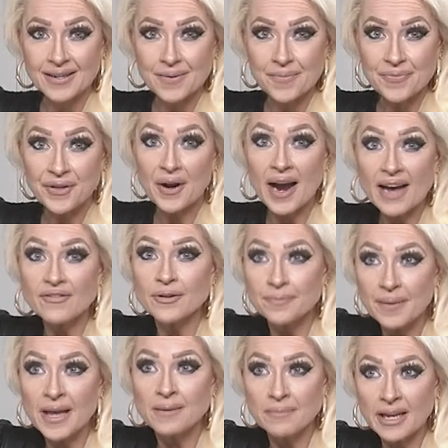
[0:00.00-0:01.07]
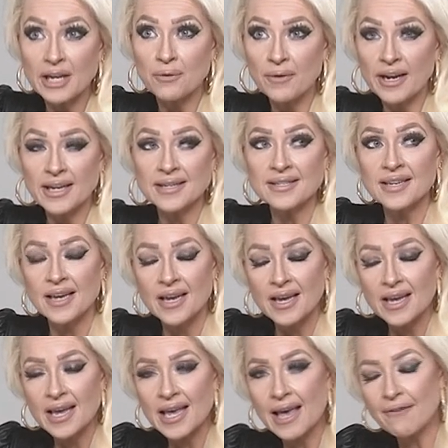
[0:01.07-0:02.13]
There haven't been many rings
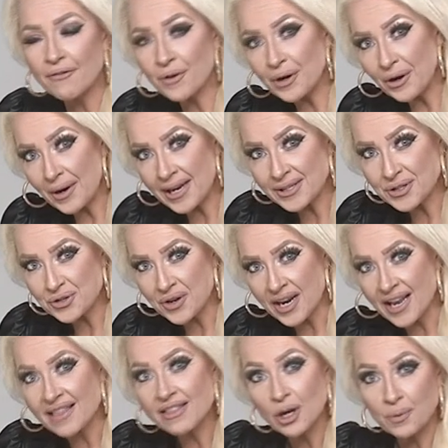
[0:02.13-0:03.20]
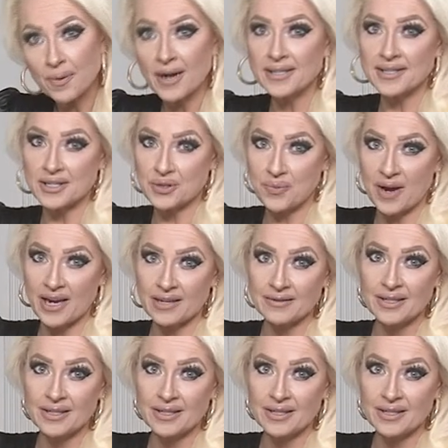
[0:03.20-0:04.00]
ever in our history that are priced this way.